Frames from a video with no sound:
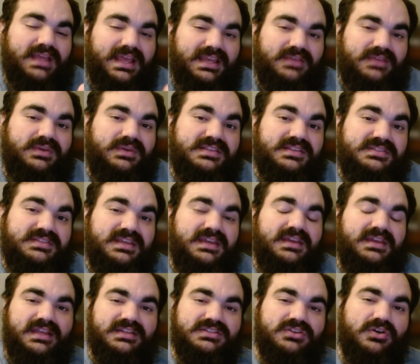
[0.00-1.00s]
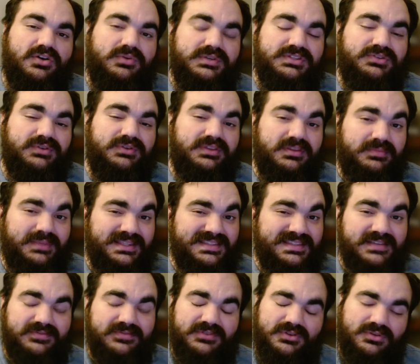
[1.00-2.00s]
it anyways. It is always going to be
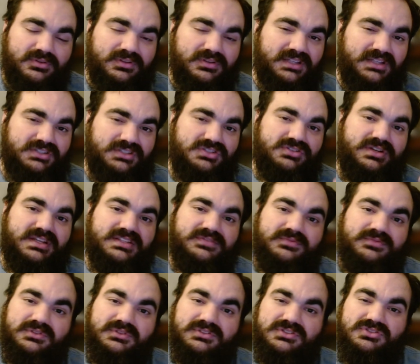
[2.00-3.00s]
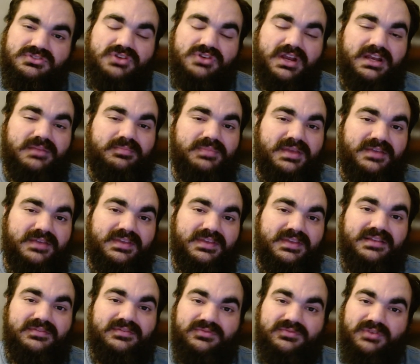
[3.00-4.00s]
difficult and stressful to try to
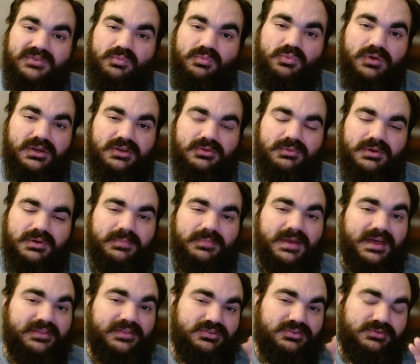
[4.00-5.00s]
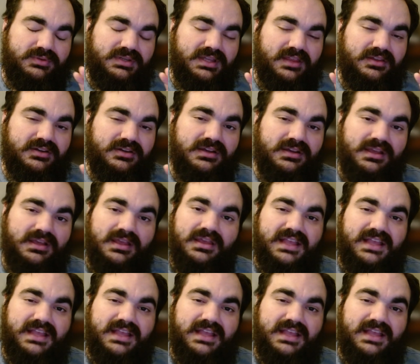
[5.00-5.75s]
pivot from one career path to another.